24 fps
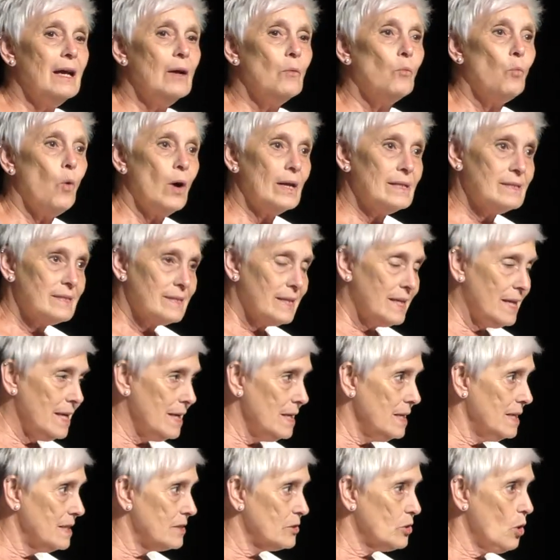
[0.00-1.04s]
Once
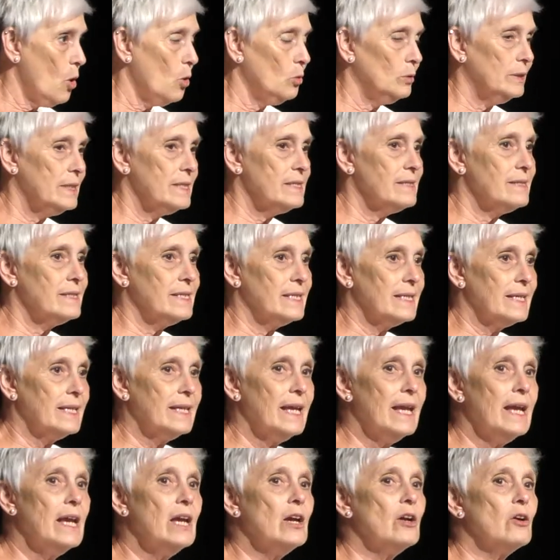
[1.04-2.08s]
again, it's holistic
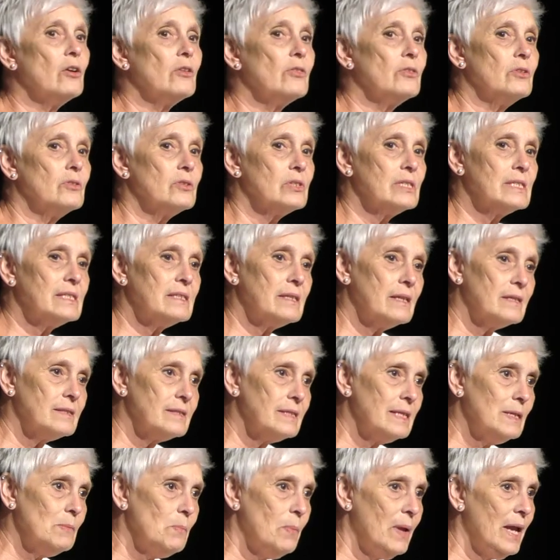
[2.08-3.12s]
care. They're
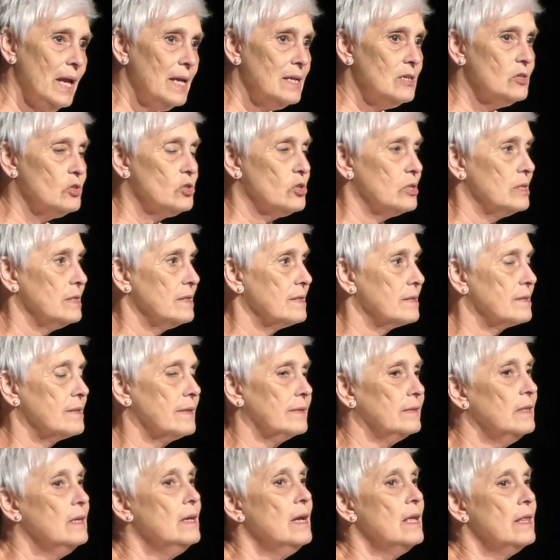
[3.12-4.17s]
assessing
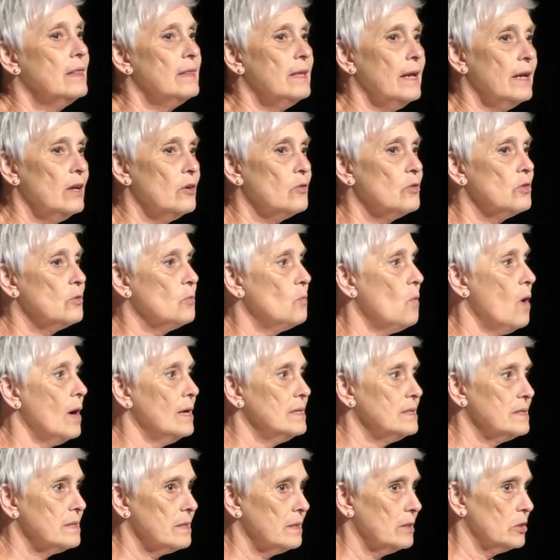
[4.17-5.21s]
patients. They are the
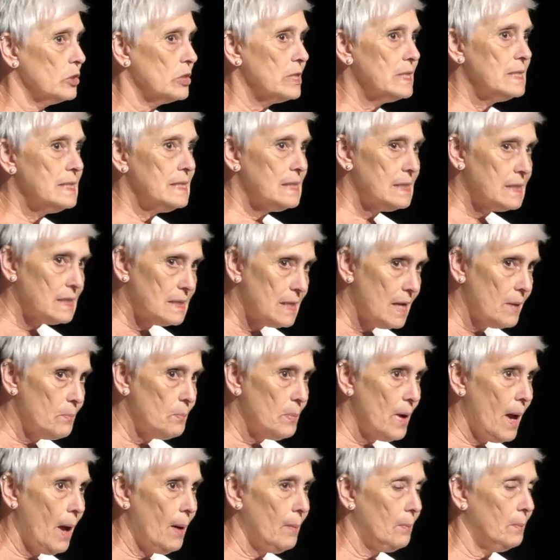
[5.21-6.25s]
ones that are going to step
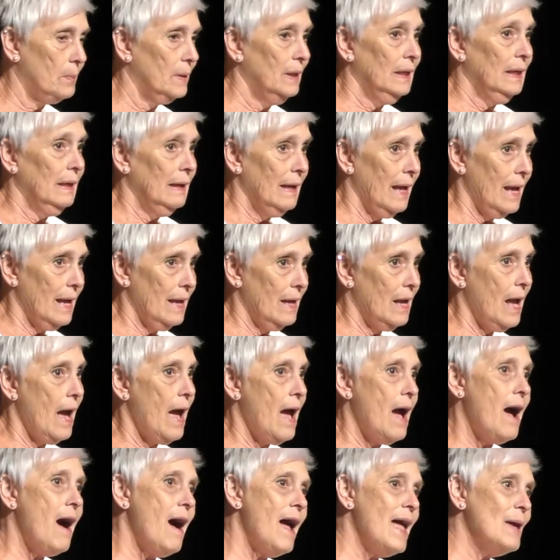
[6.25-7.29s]
up
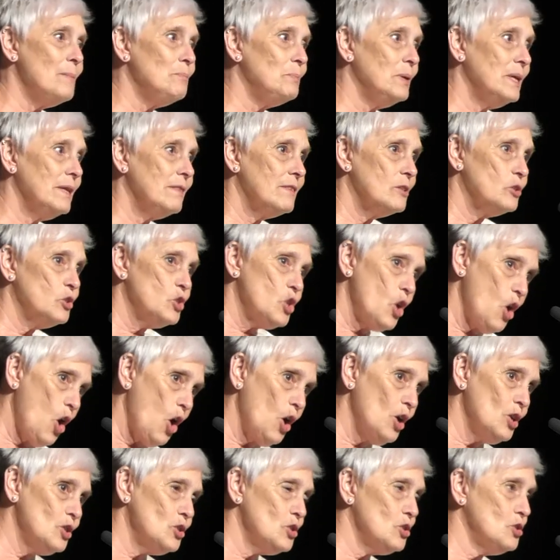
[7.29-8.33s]
and be the
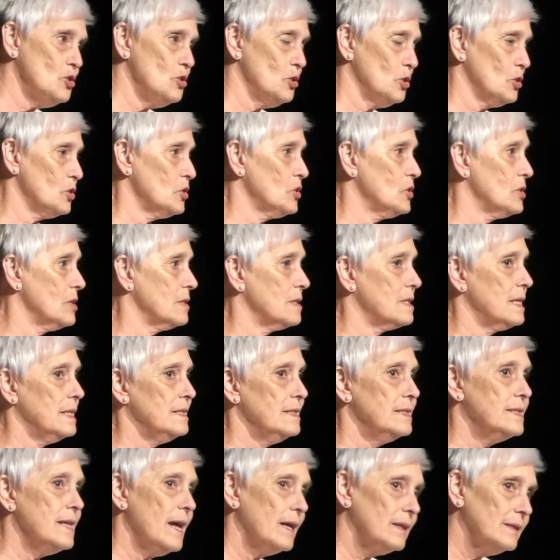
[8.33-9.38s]
charge nurses
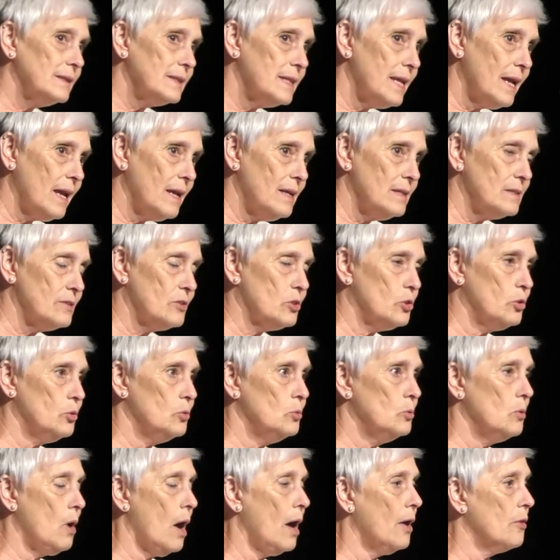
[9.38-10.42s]
and delegate
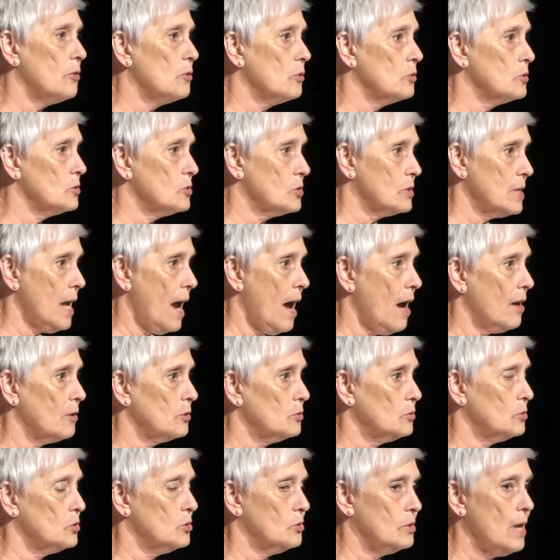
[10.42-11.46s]
to others how
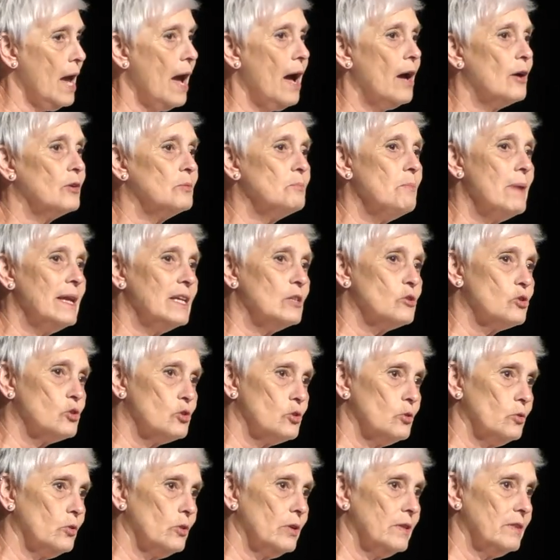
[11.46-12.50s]
to make
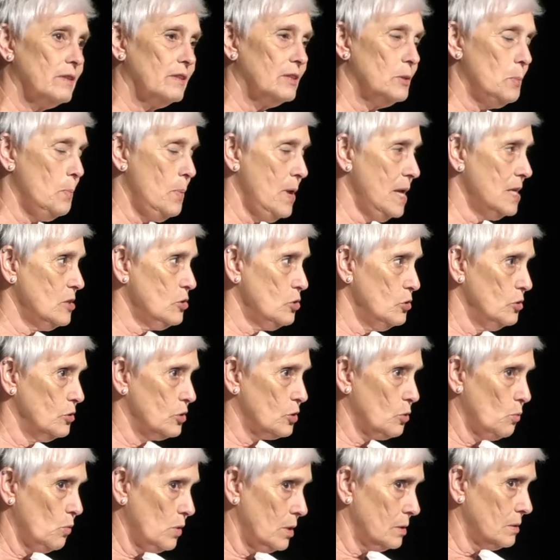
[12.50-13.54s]
sure that the
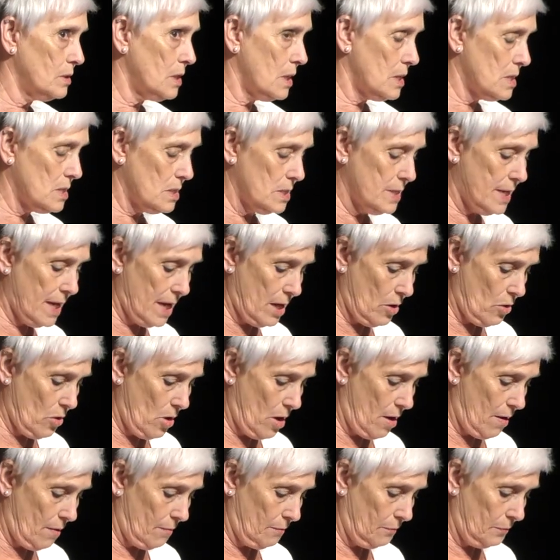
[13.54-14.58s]
patients are well taken care
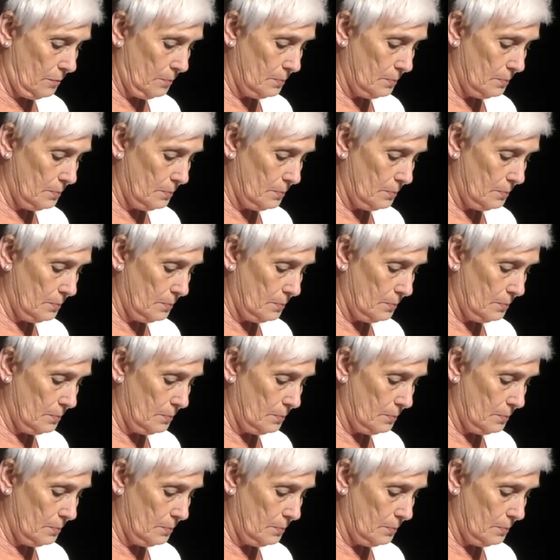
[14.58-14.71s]
of.